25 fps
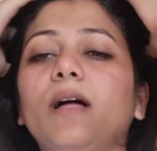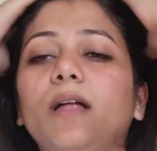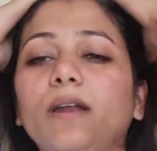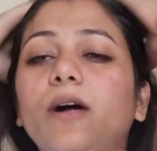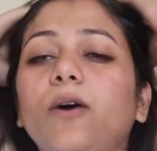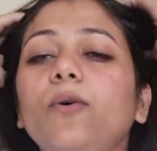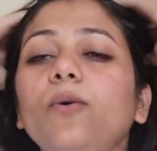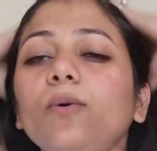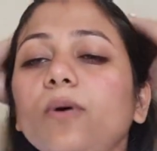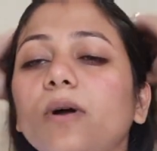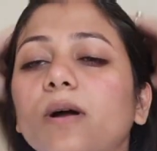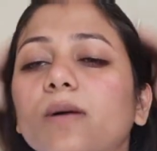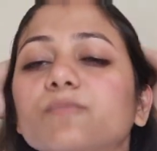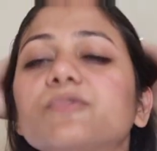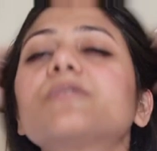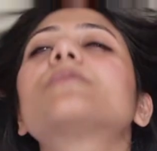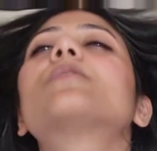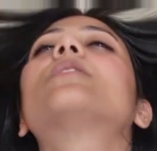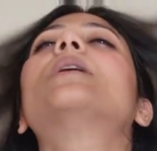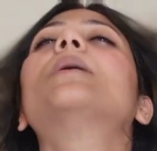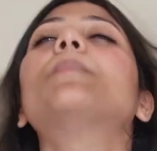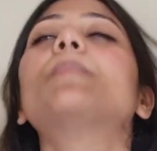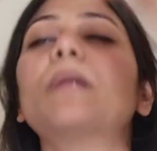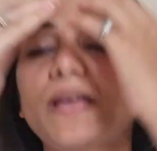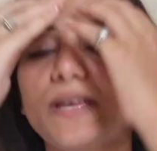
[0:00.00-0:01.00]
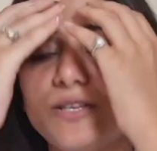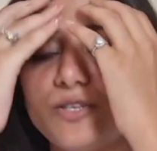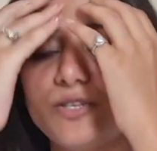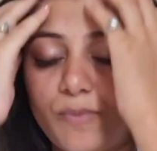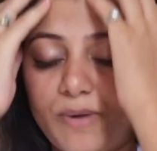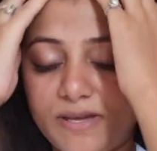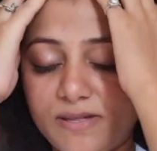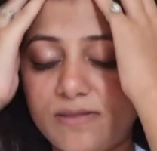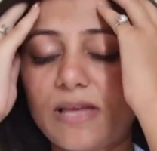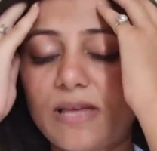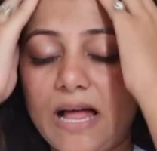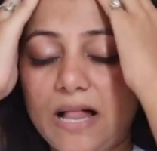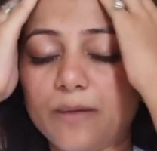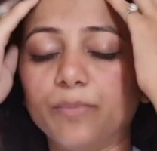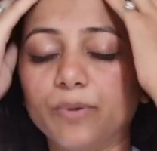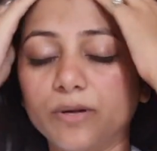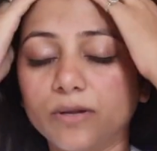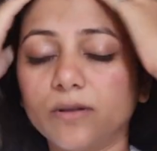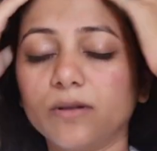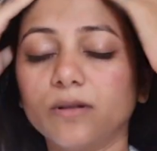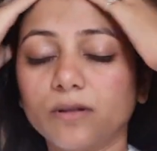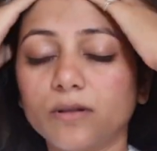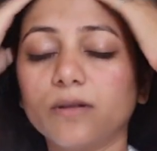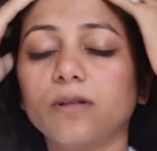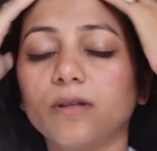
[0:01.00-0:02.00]
And now I'm just going to apply it to my scalp.
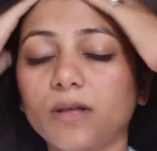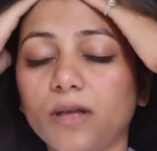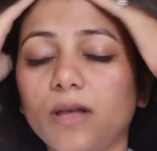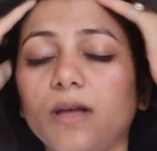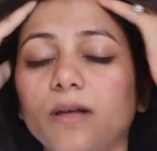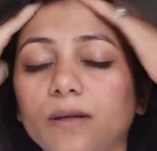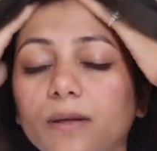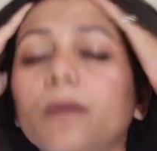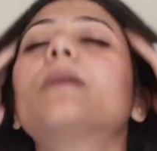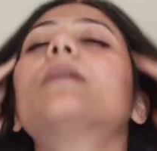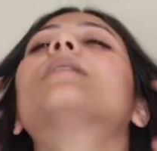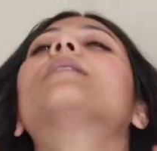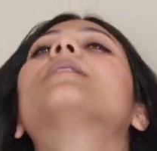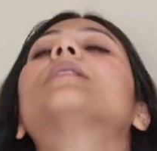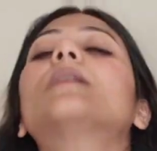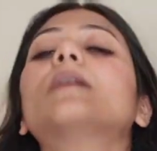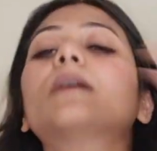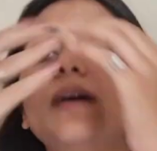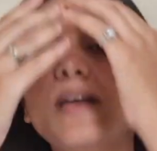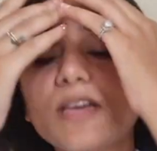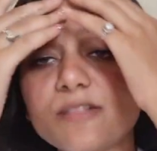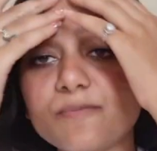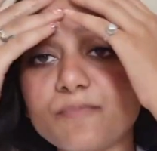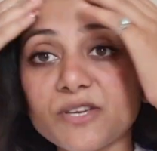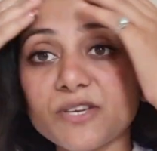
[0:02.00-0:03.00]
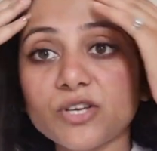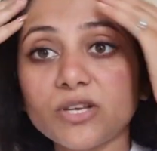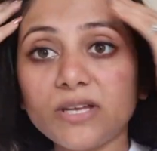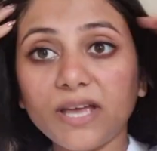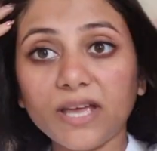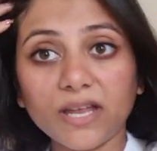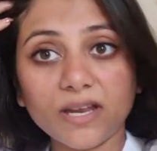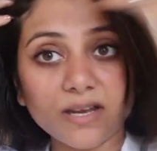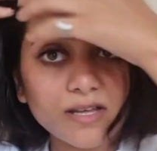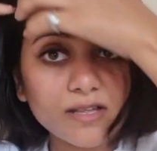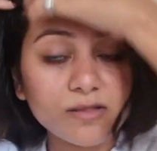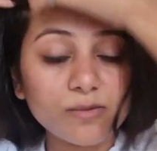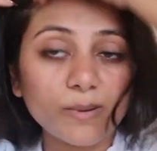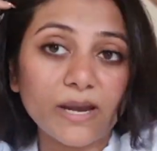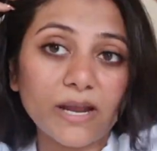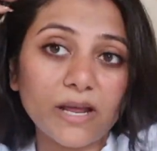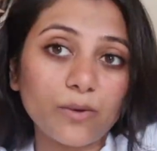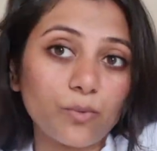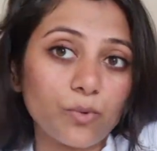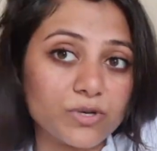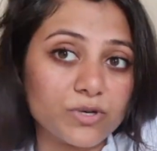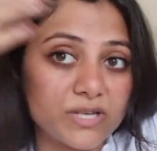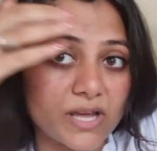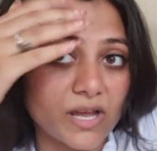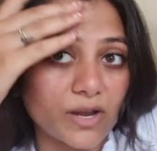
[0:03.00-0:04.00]
Especially areas where
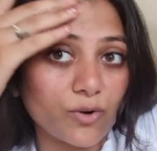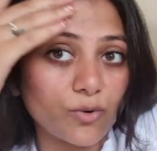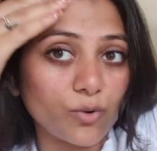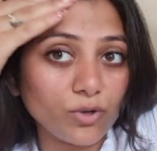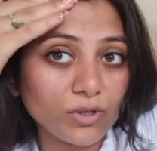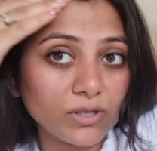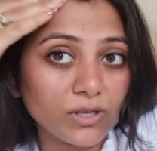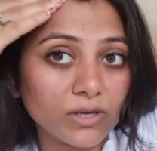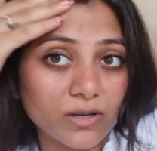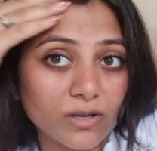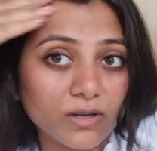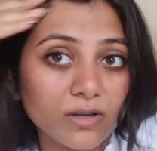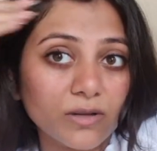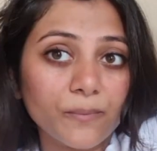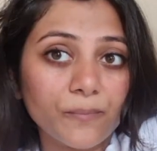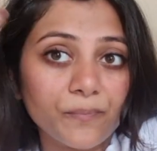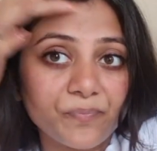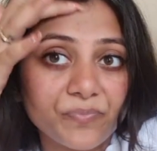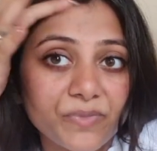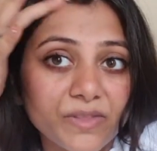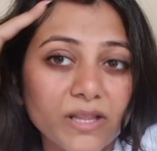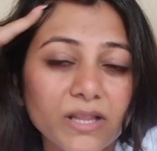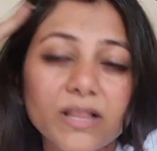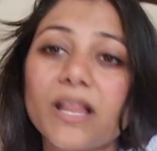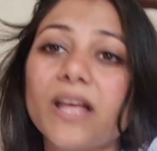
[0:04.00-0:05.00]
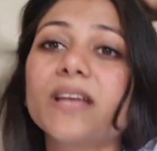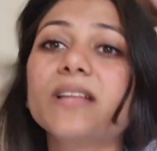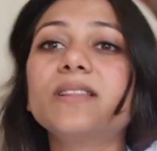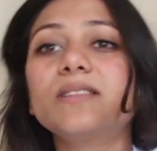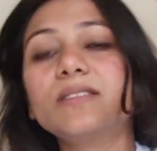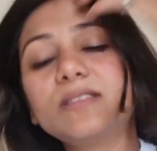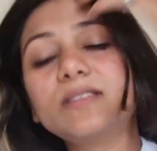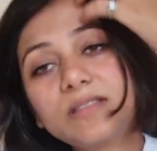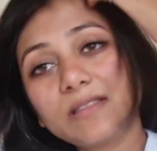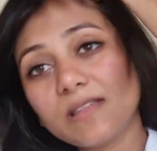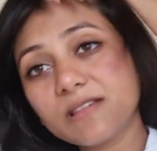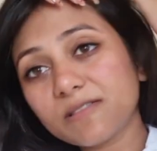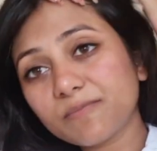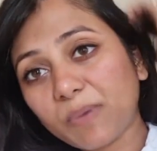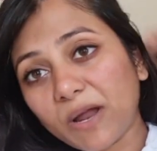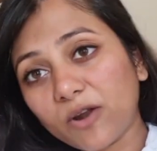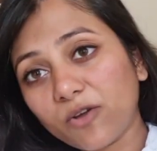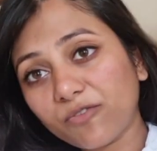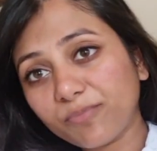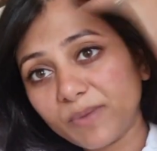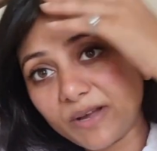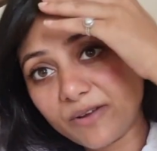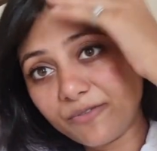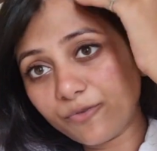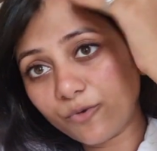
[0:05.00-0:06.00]
I want hair growth, like this
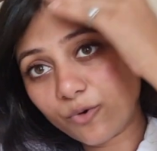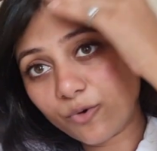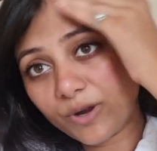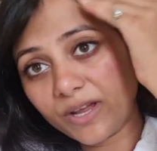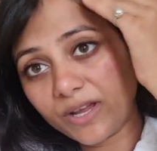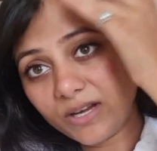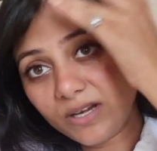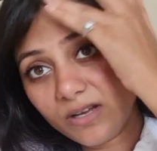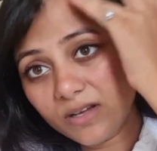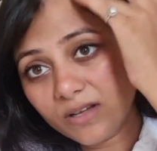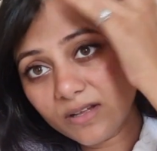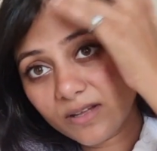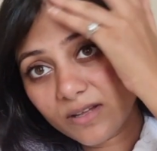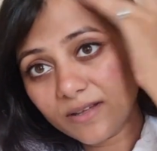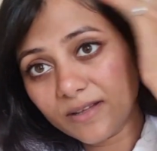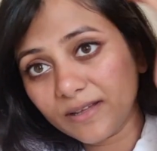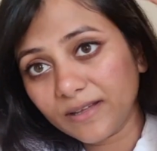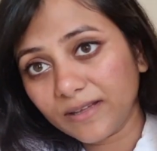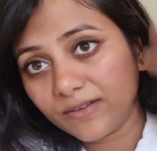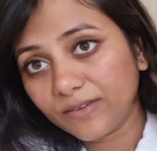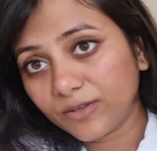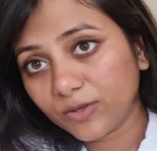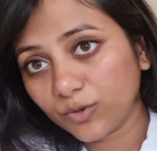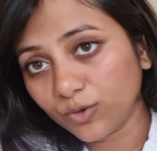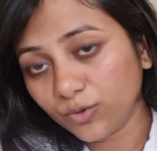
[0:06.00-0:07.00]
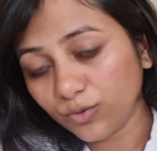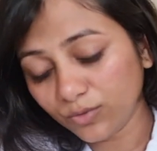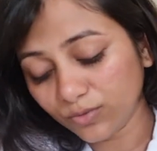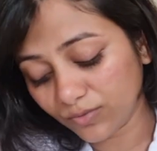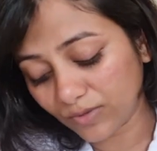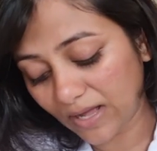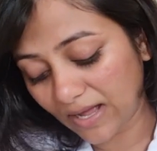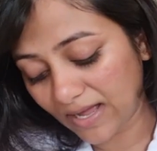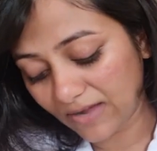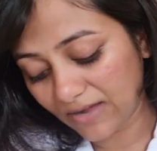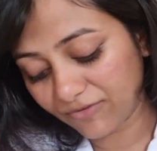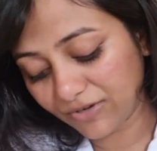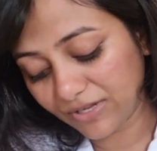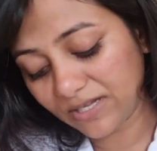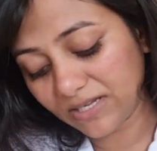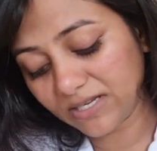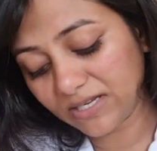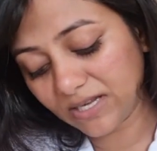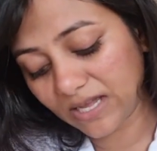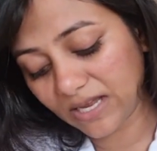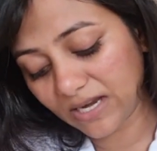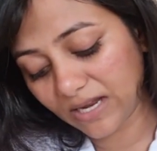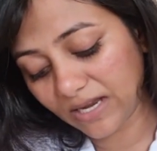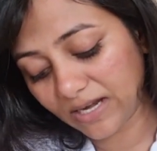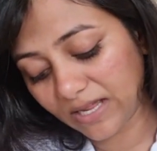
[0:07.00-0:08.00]
part of my forehead. You know, I have
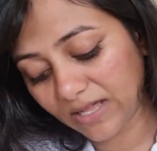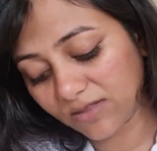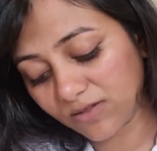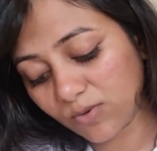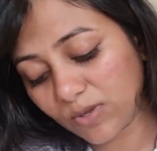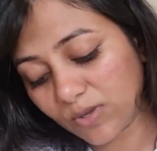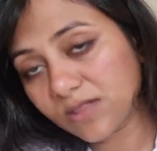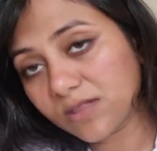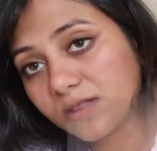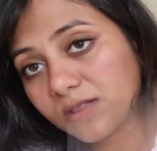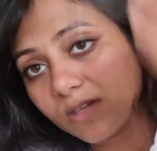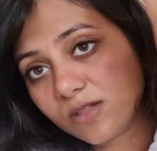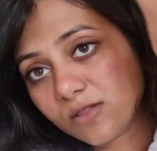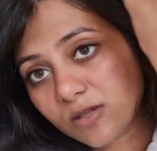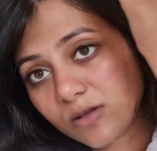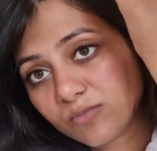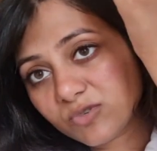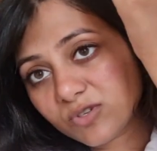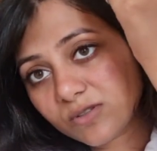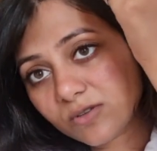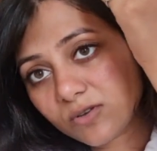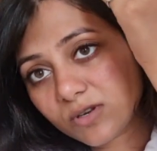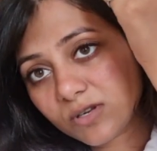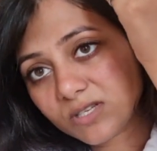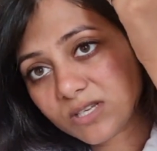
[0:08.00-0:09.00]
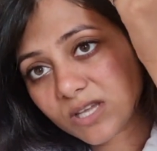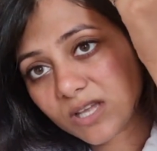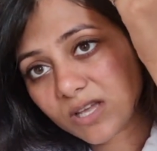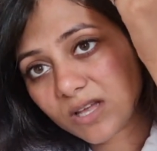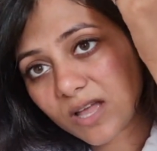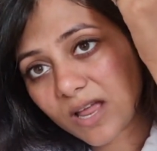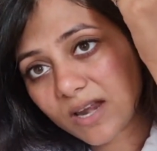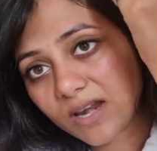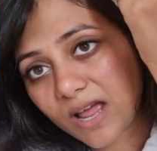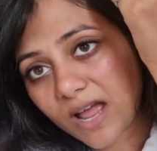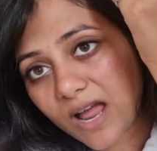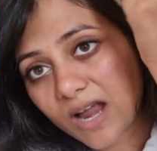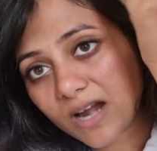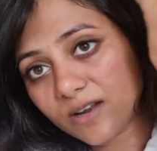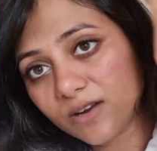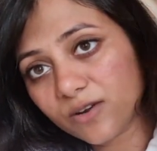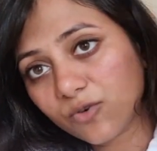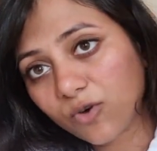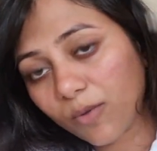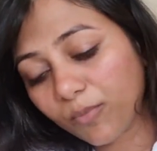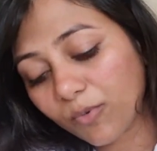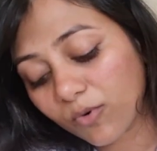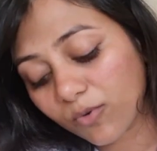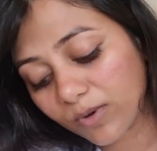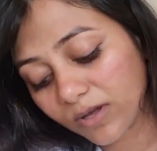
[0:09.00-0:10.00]
receding hairline as you can see, so I'm just going to take and add a
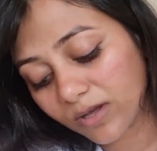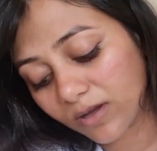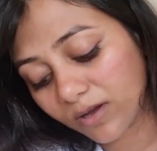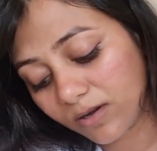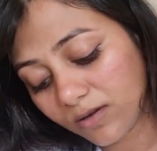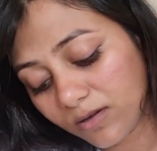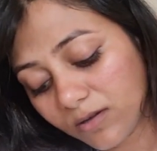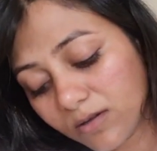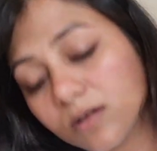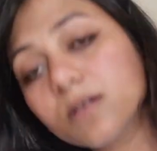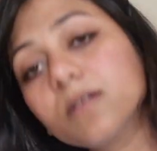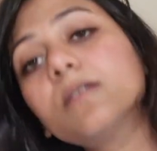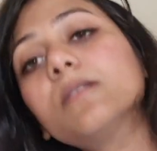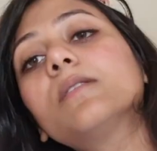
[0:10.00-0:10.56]
drop over here.